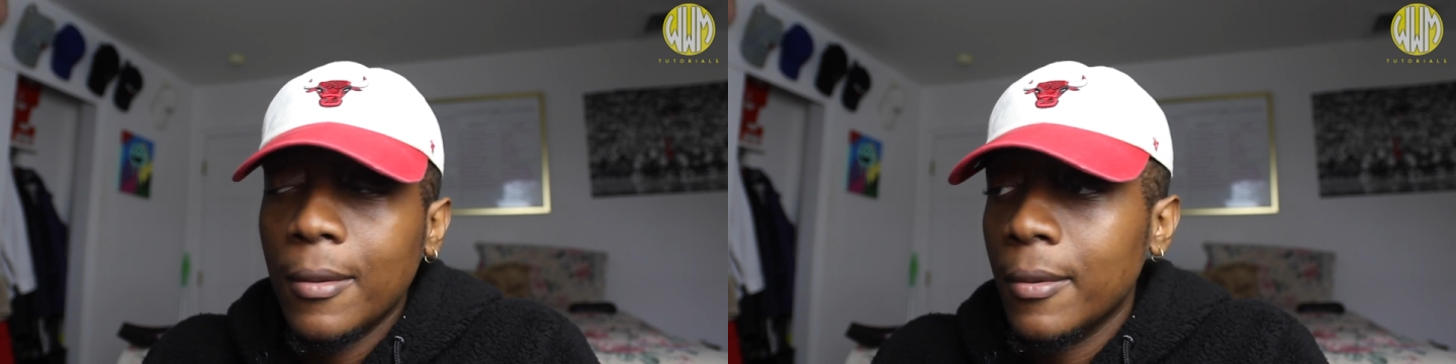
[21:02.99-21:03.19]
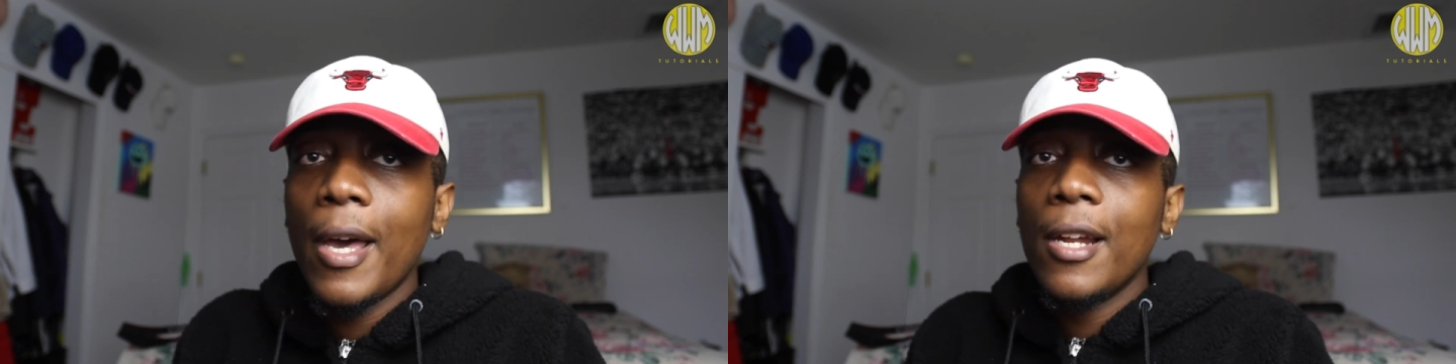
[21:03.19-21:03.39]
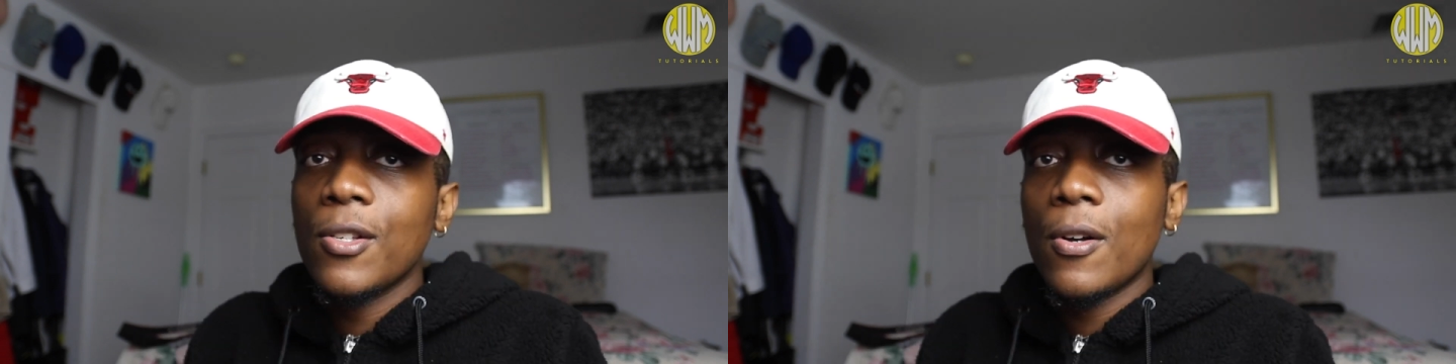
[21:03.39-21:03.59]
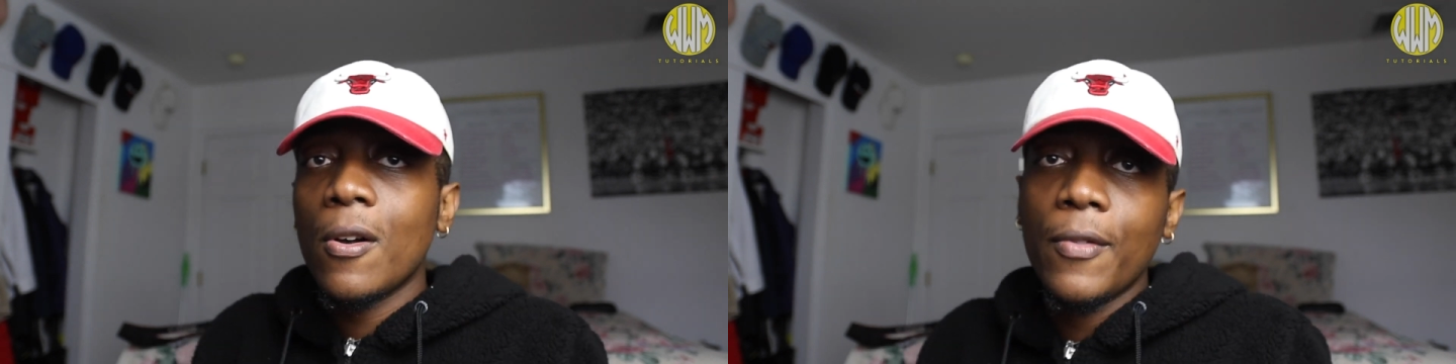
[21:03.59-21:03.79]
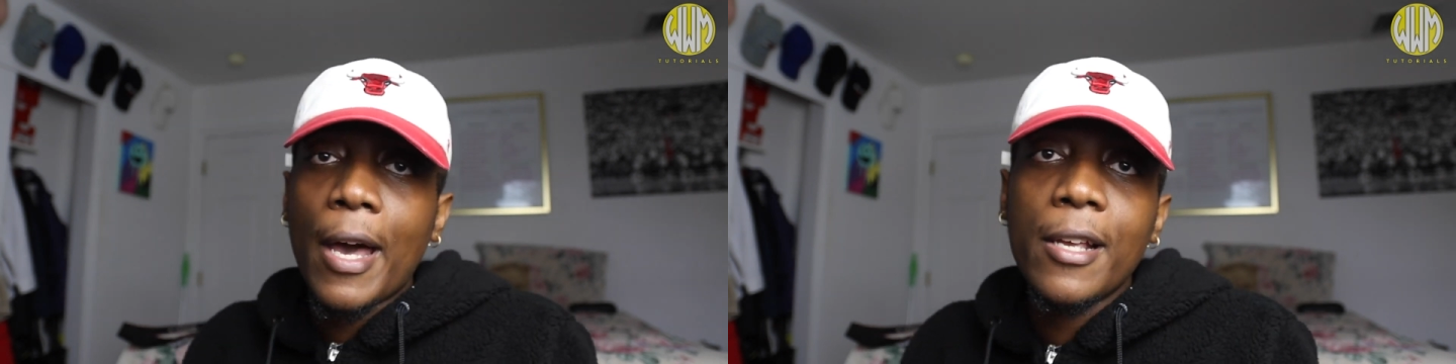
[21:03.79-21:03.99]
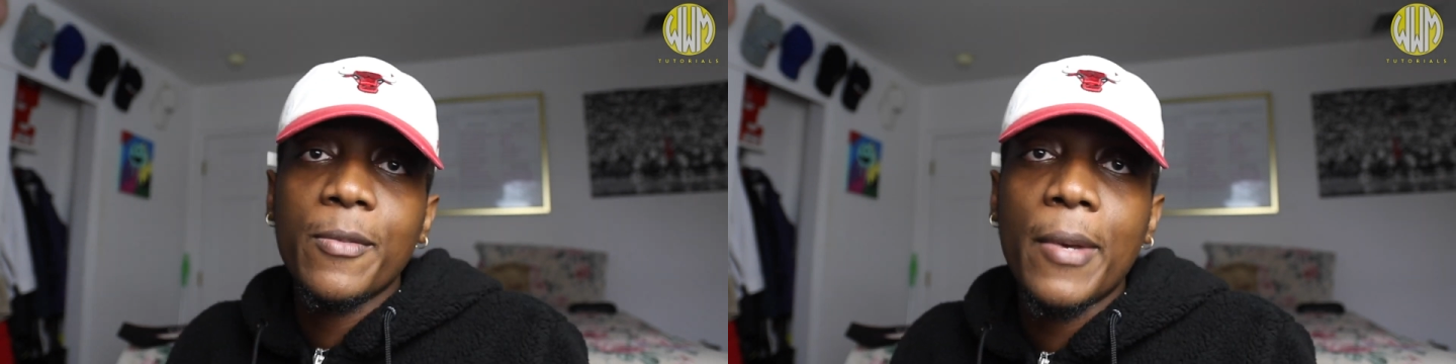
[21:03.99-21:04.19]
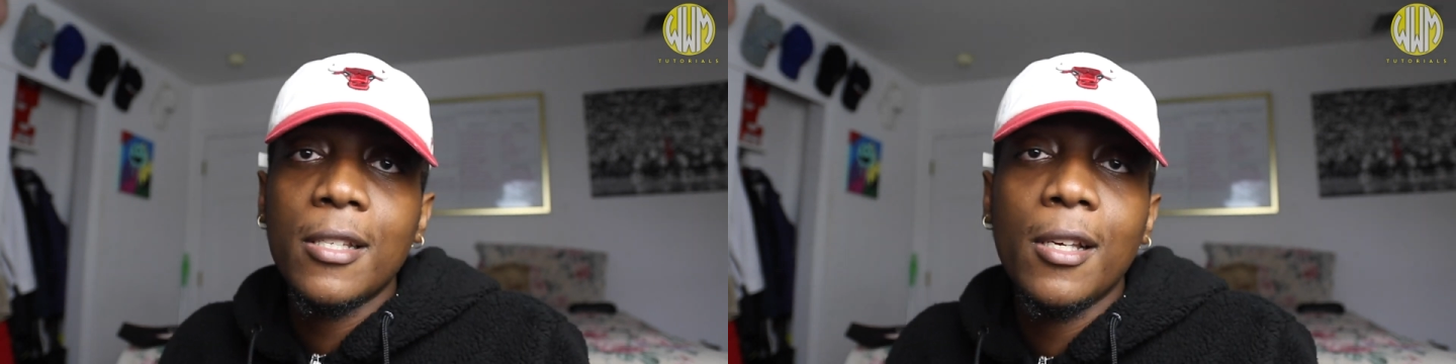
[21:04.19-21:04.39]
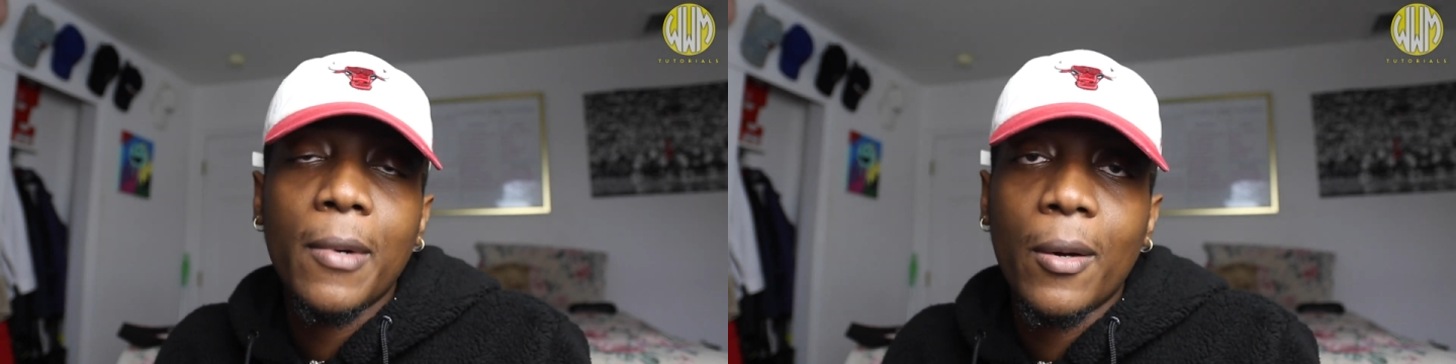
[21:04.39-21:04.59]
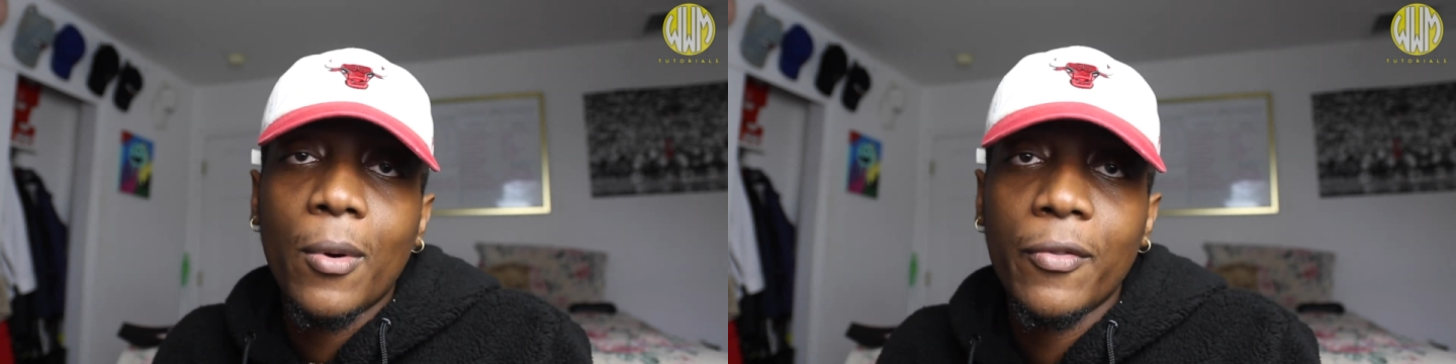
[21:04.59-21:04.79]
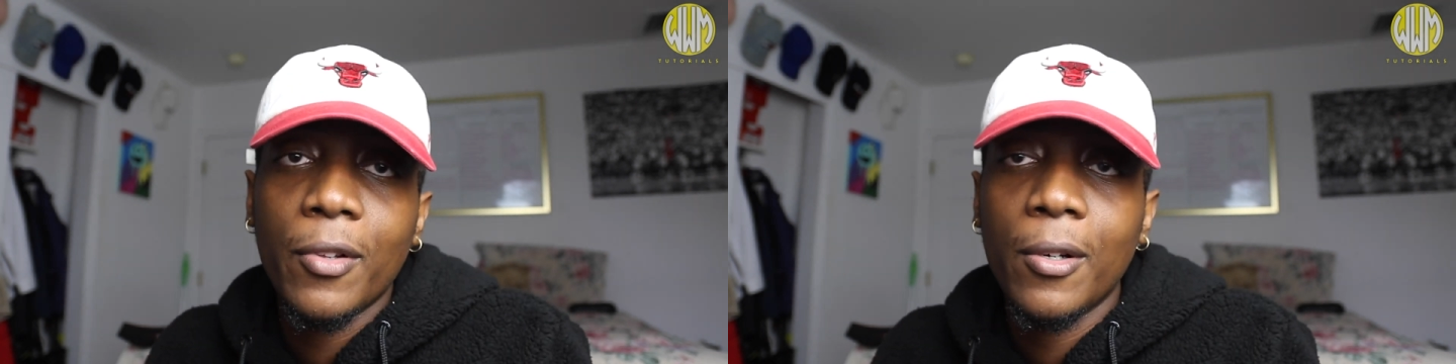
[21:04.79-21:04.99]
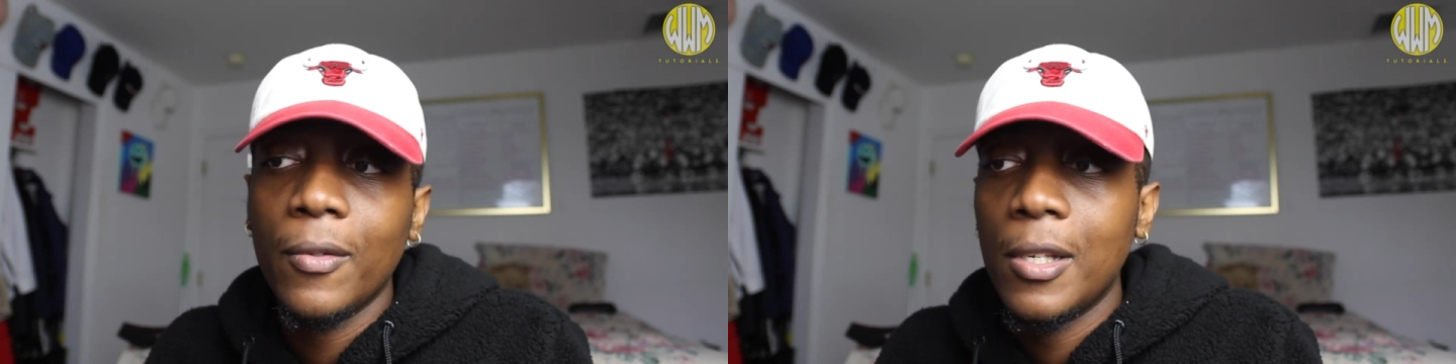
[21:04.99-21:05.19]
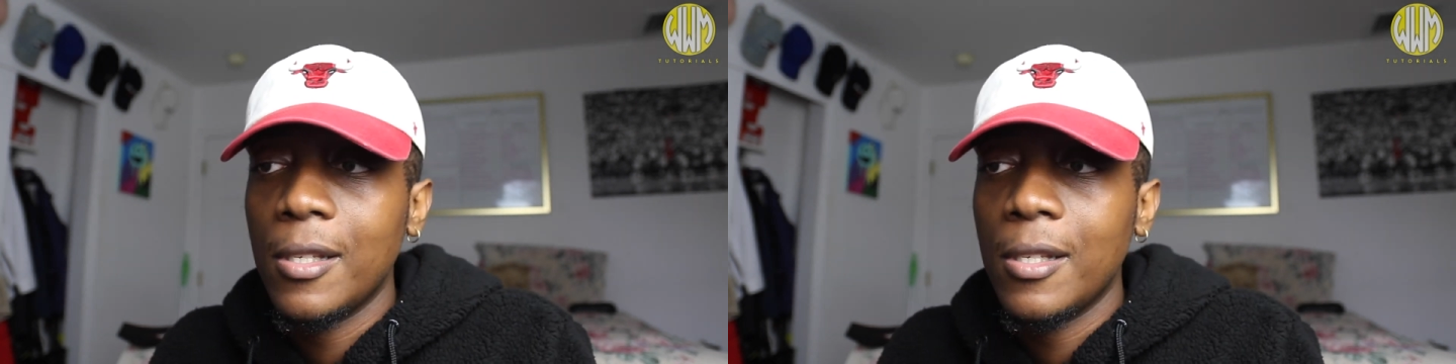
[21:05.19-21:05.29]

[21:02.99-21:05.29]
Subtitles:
So that is all. That is basically my workflow.